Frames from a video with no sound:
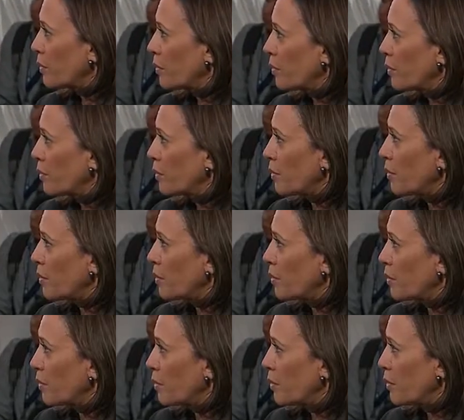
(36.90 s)

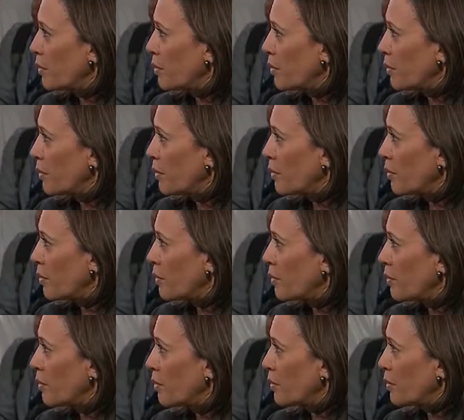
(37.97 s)

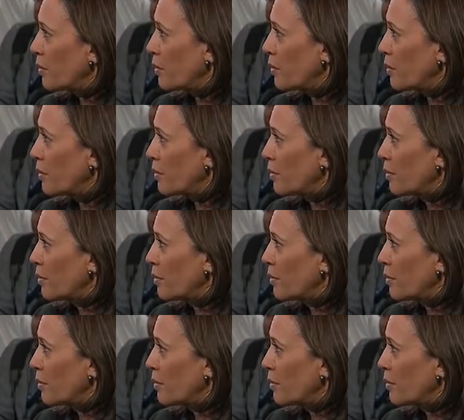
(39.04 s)
[no speech]